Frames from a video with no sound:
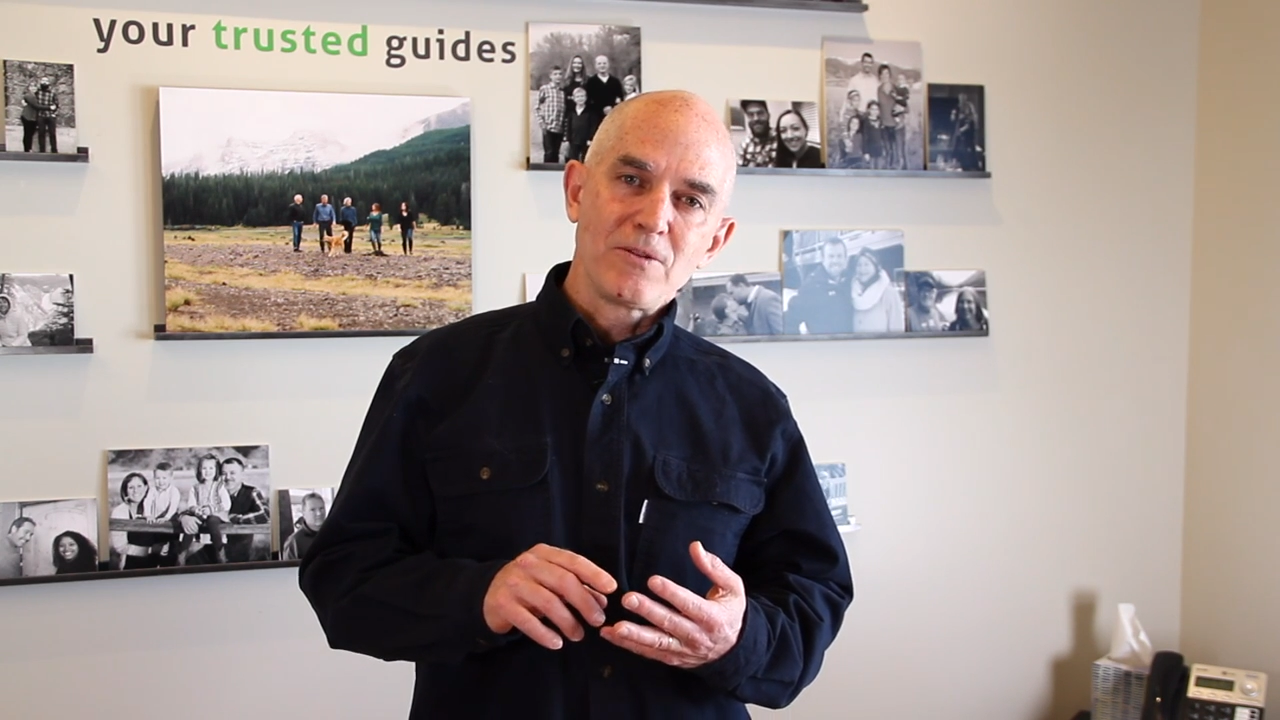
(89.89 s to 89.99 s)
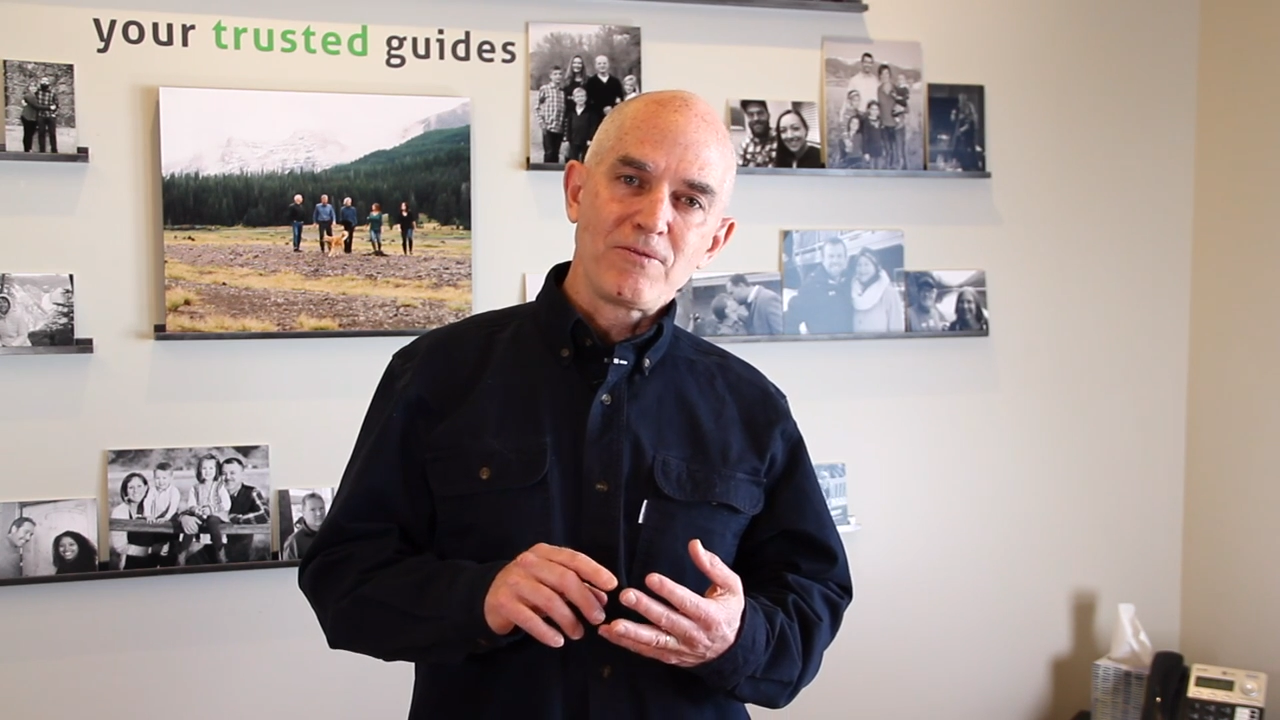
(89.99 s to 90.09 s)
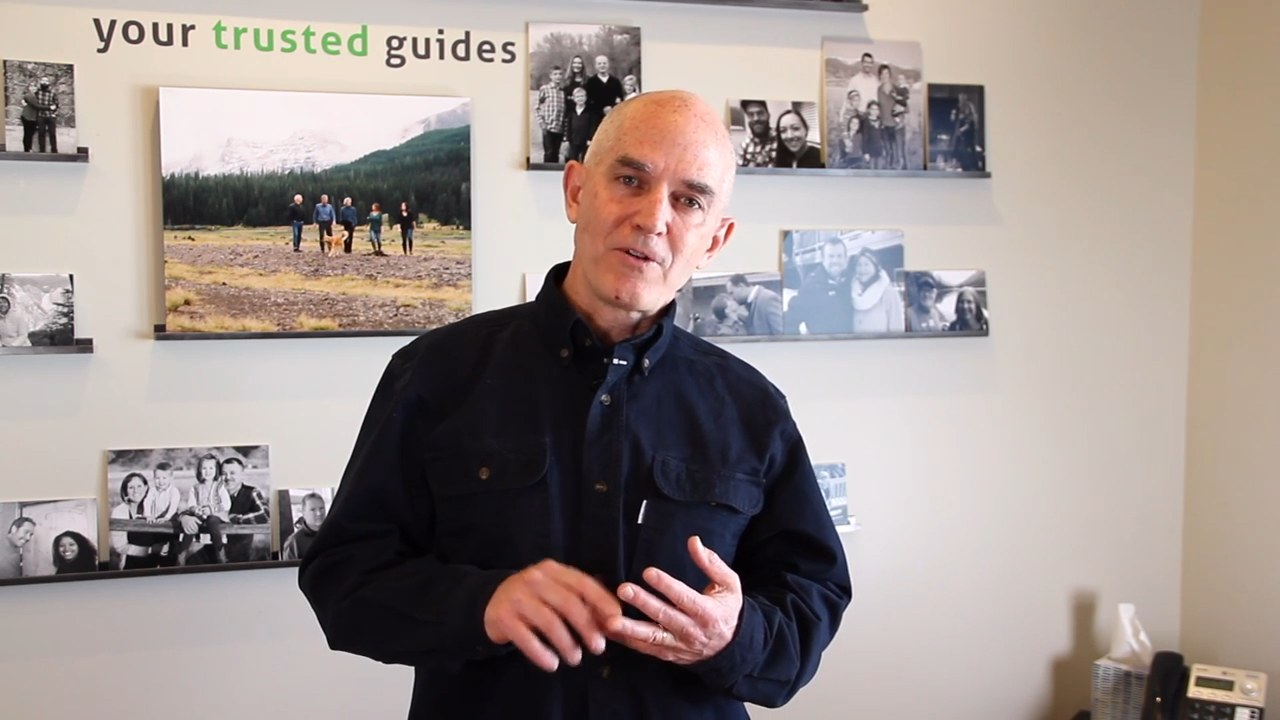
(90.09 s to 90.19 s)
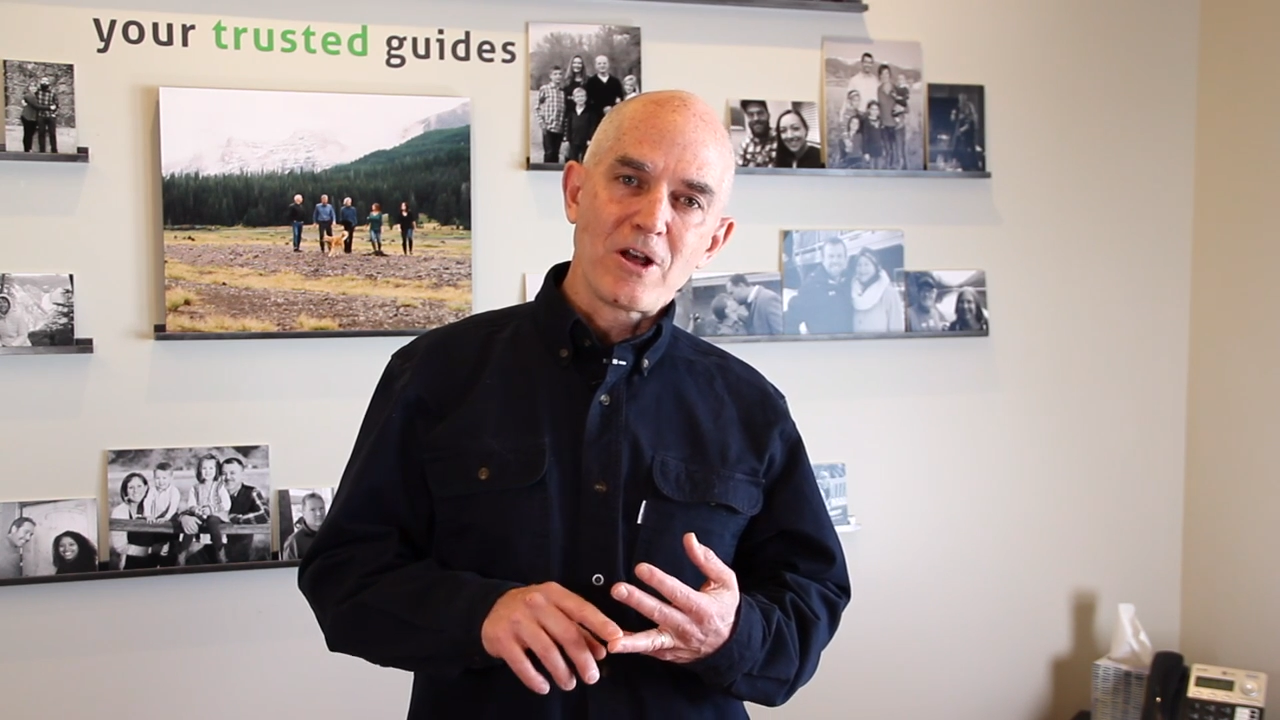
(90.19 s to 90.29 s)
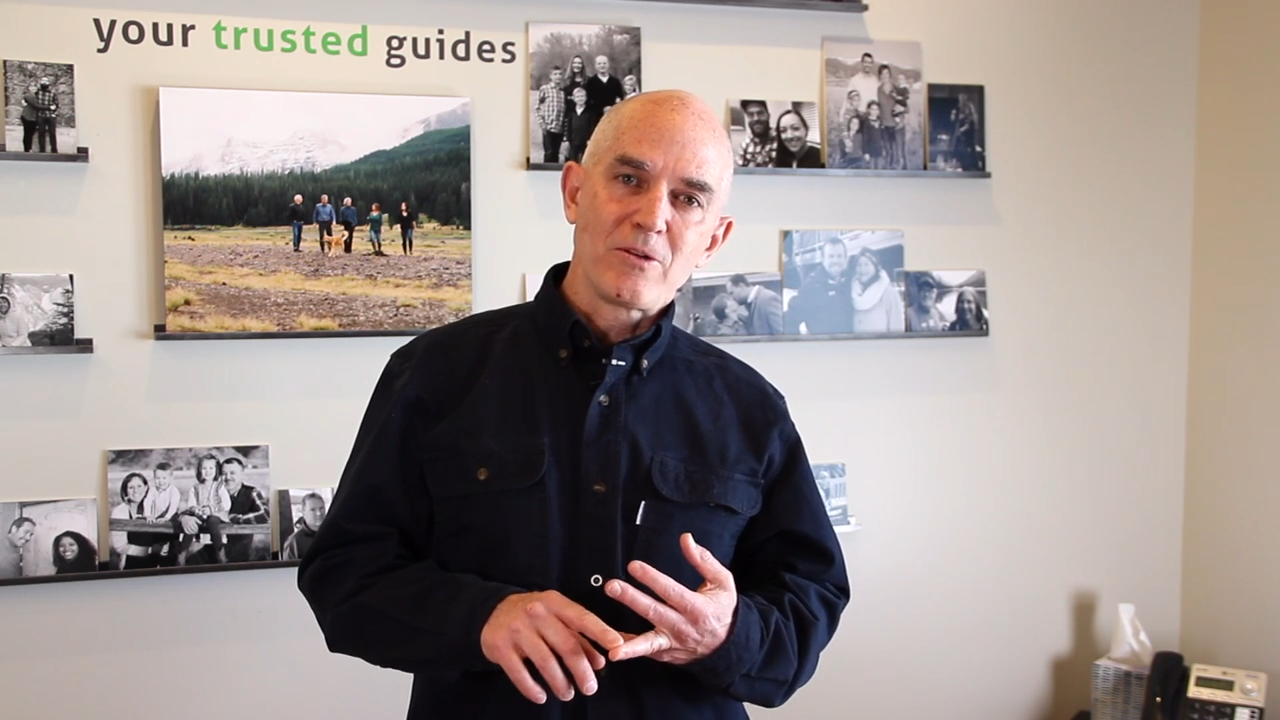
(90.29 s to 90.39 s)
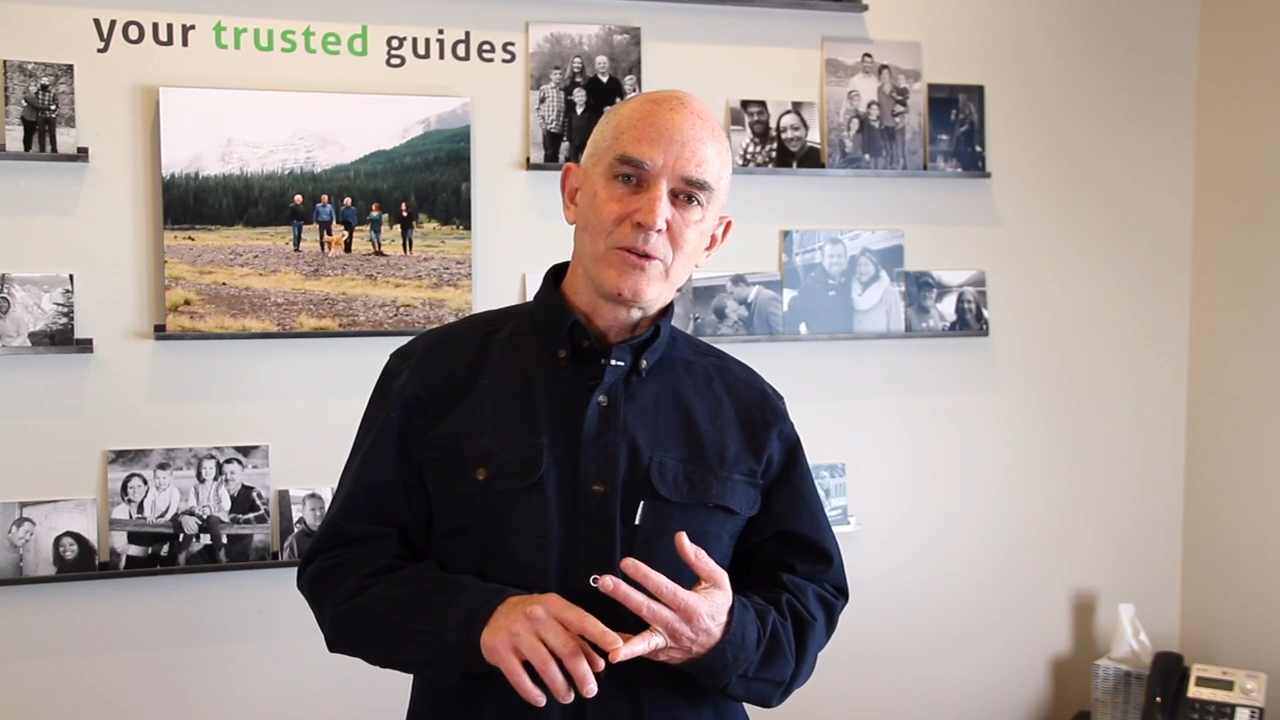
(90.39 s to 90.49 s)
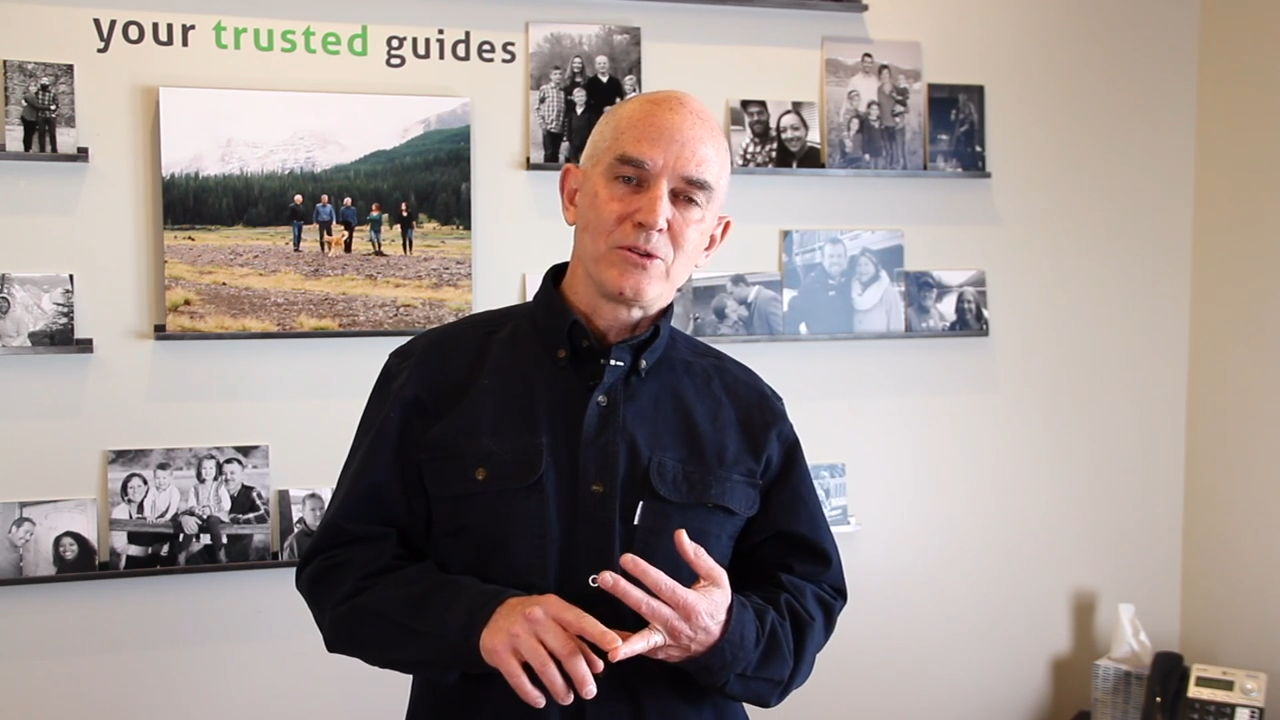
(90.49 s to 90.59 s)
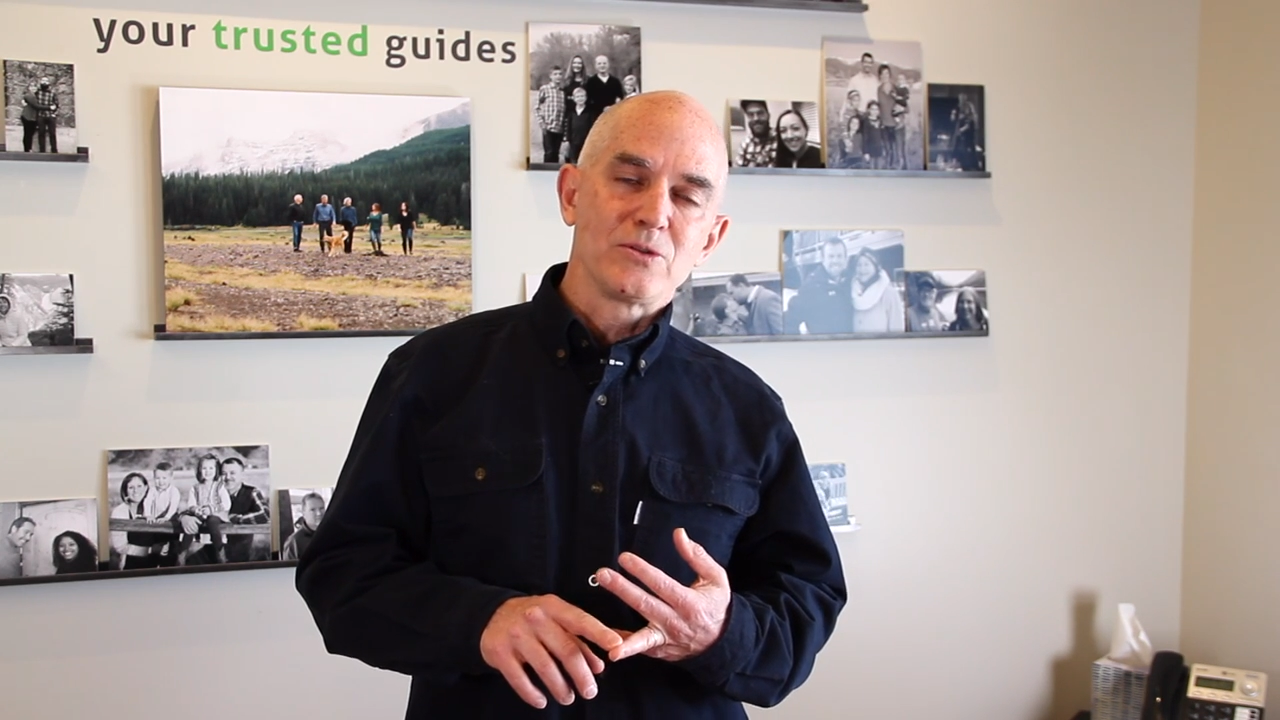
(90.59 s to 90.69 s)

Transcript: of following